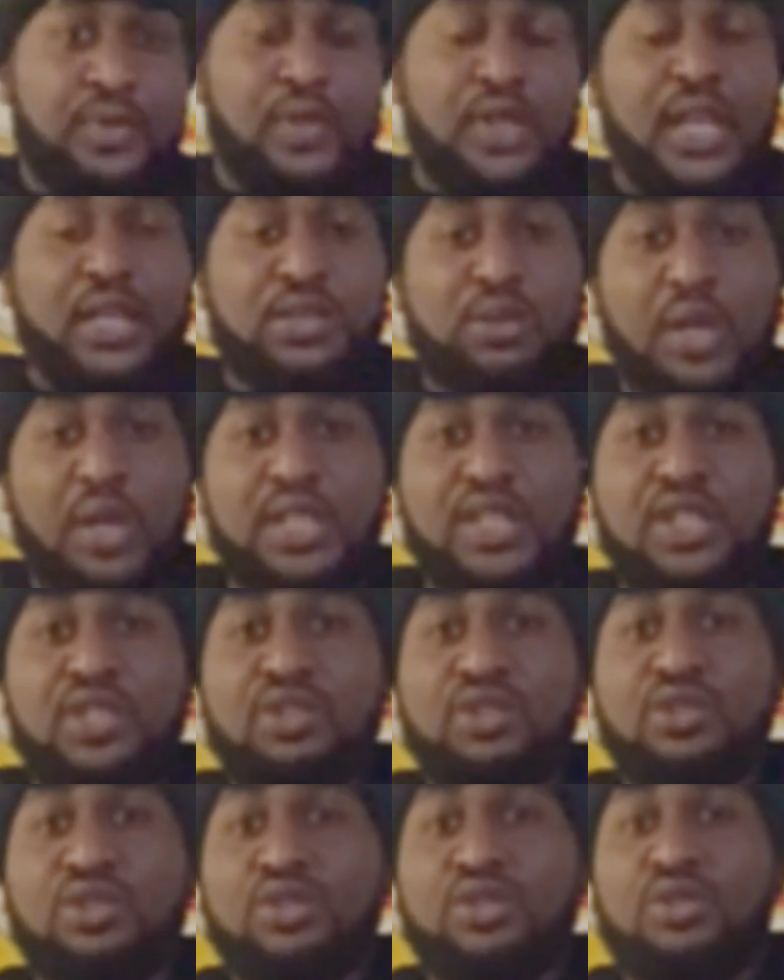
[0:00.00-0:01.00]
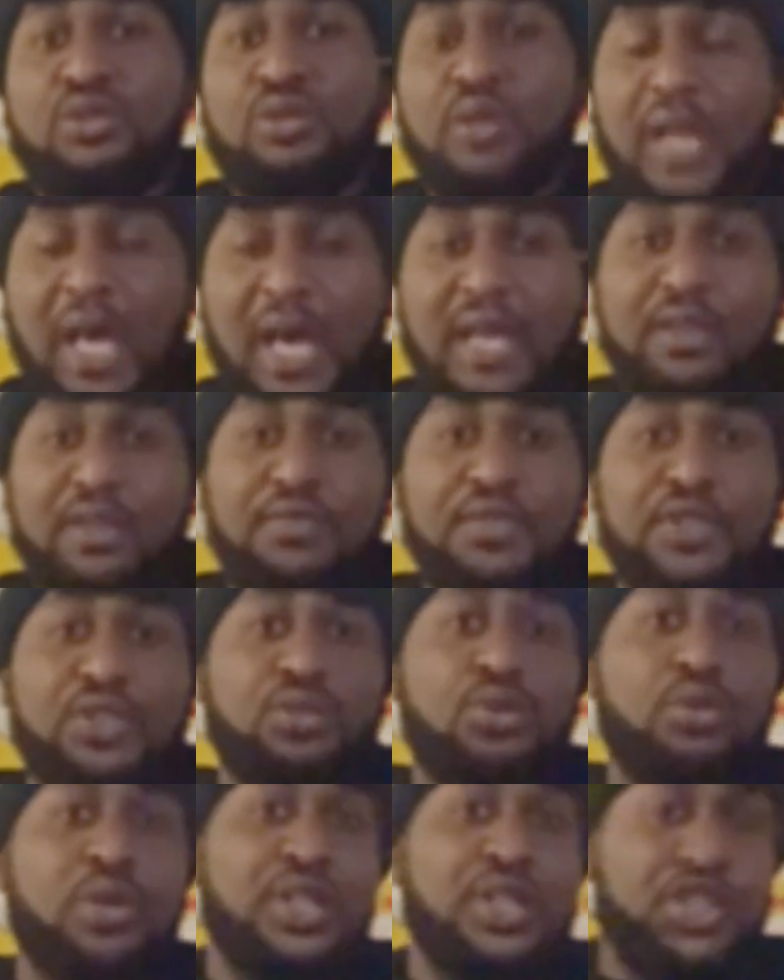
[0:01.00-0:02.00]
That's what I need you to do. Like the
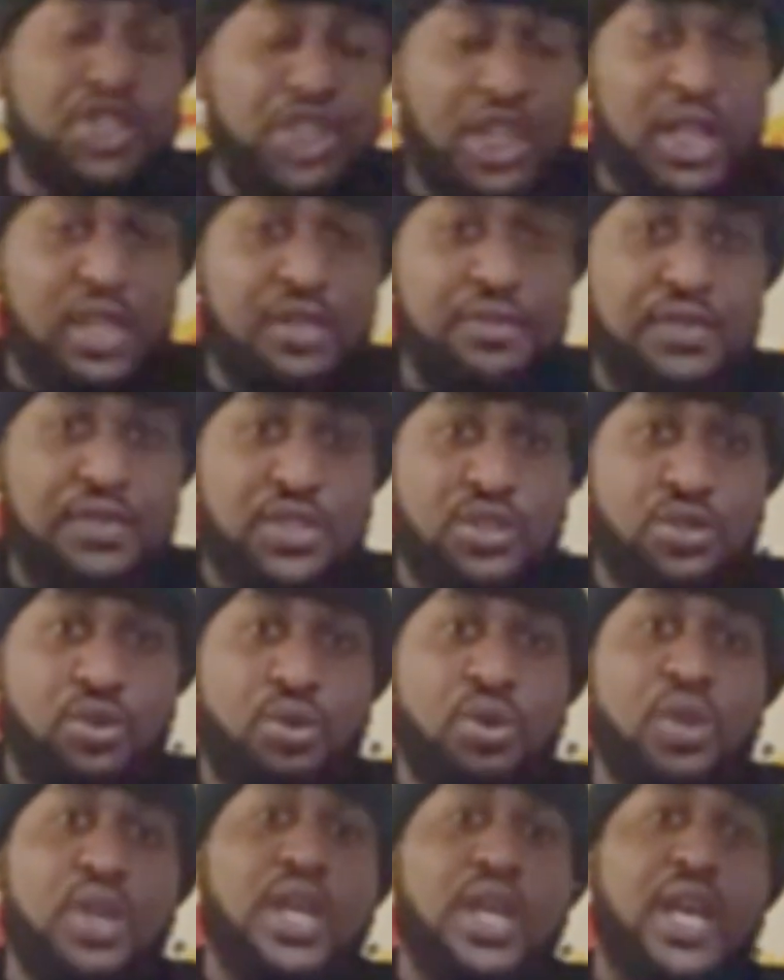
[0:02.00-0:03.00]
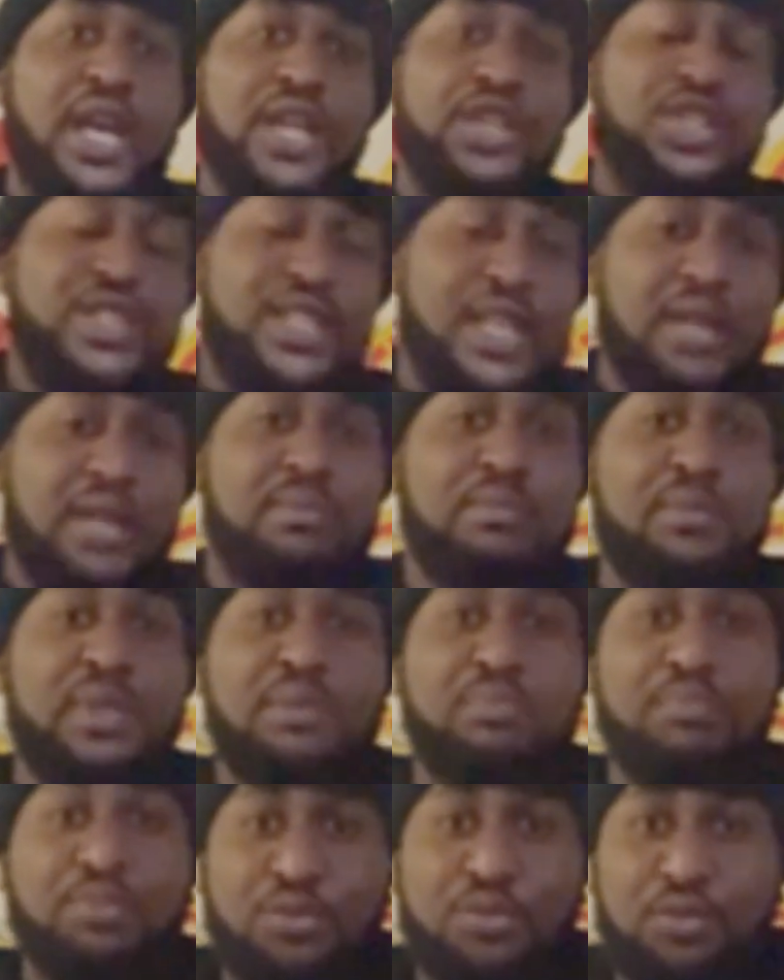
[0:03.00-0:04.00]
video and share the video and send me
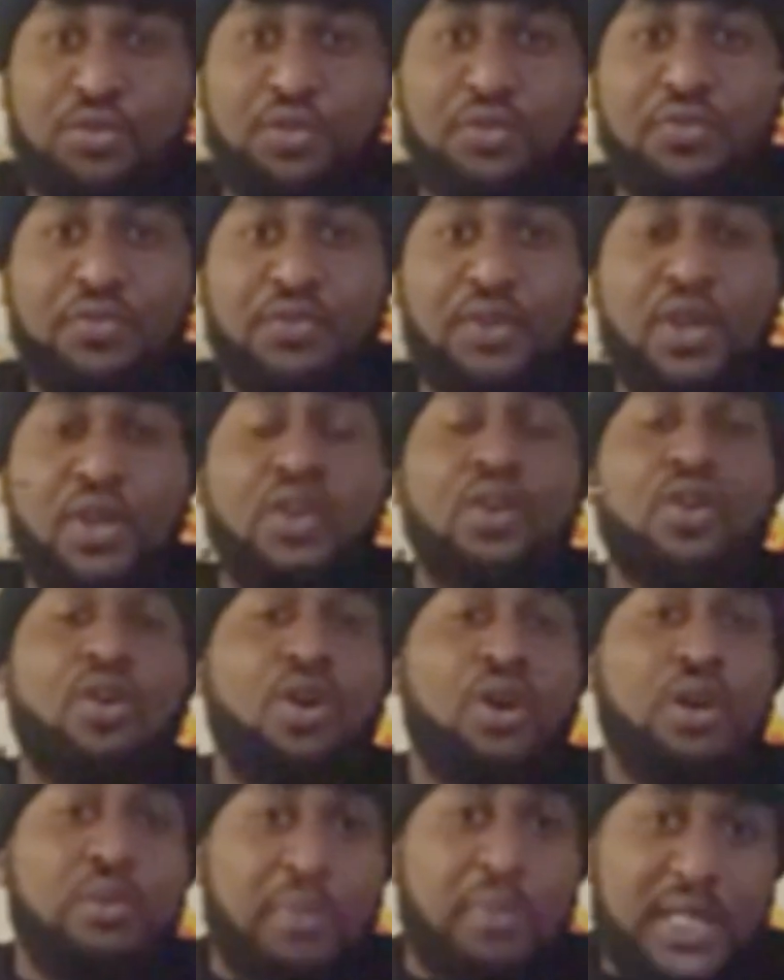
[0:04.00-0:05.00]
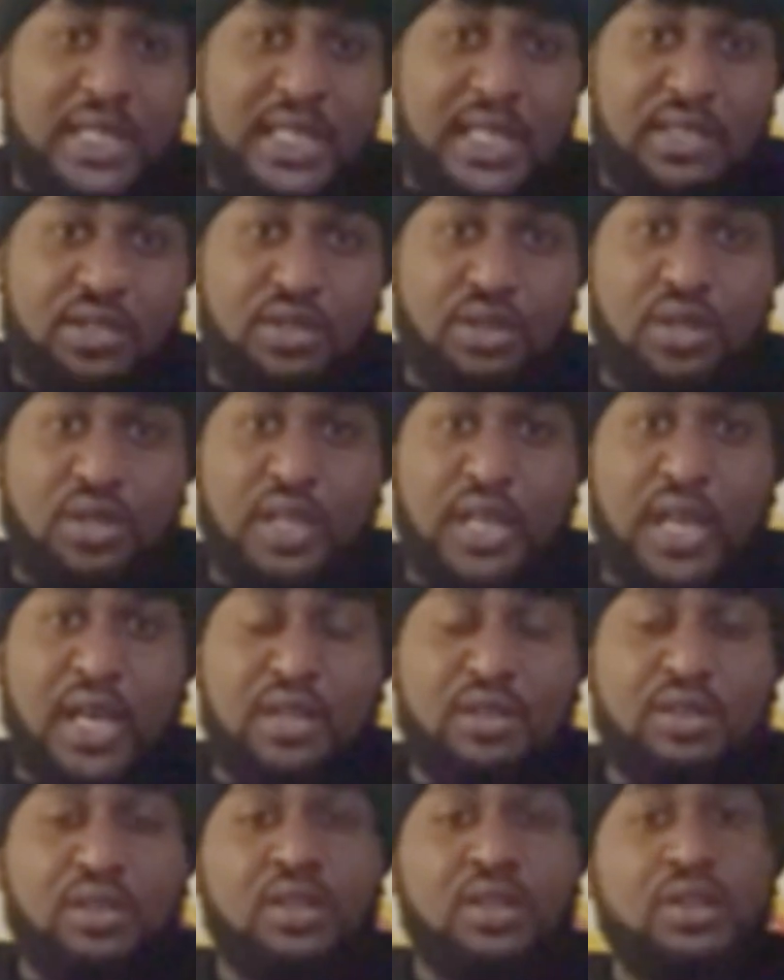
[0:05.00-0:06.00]
proof on my TikTok
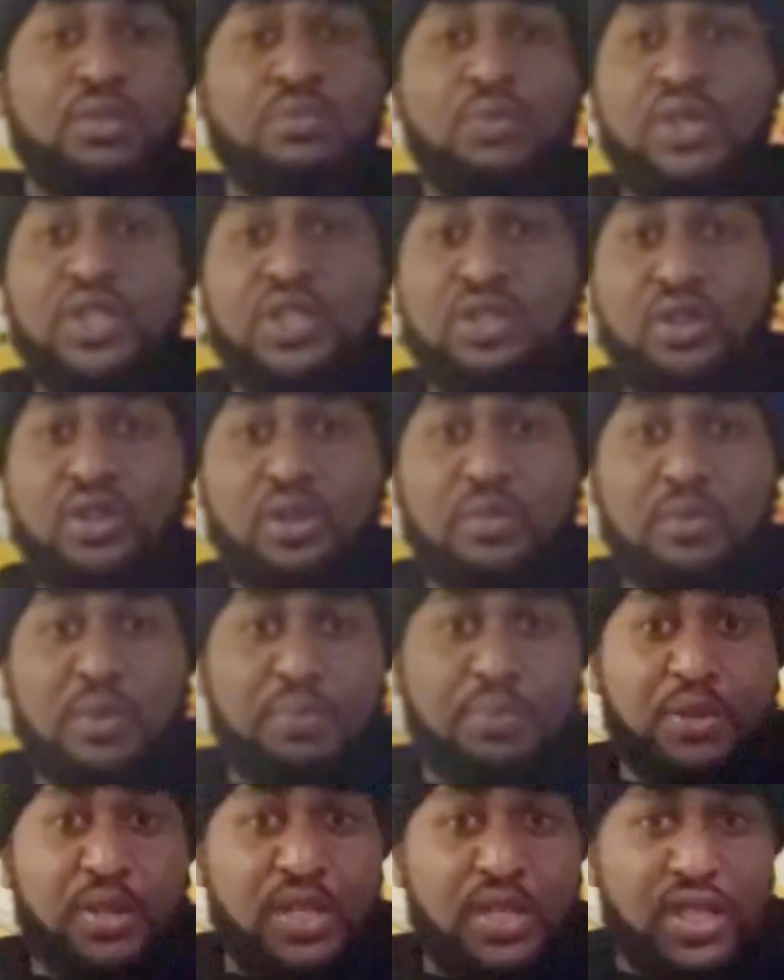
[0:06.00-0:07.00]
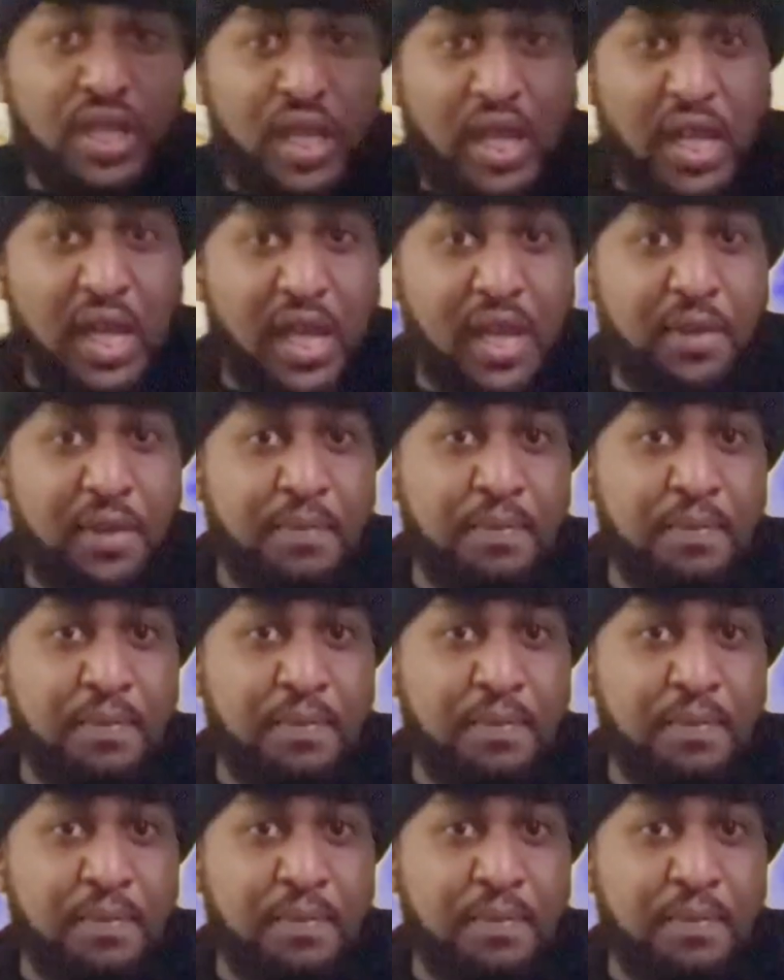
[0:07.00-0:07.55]
account, which is going to be printed here.